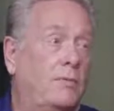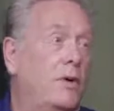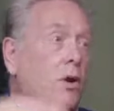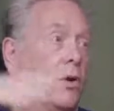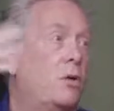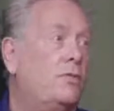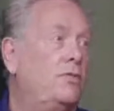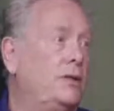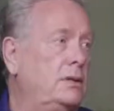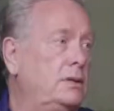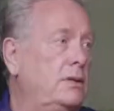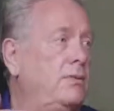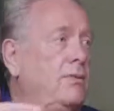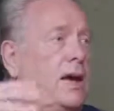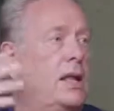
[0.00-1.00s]
evolve and
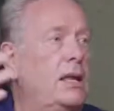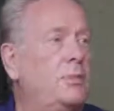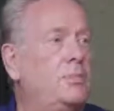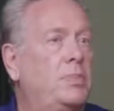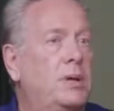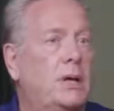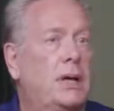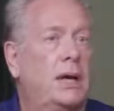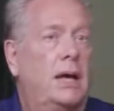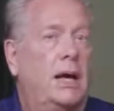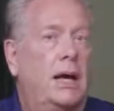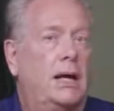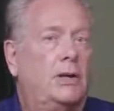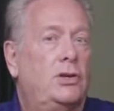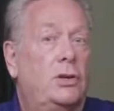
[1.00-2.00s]
develop,
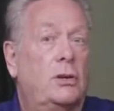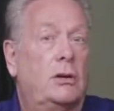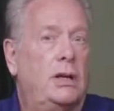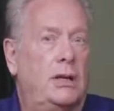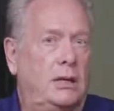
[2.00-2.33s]
and you're not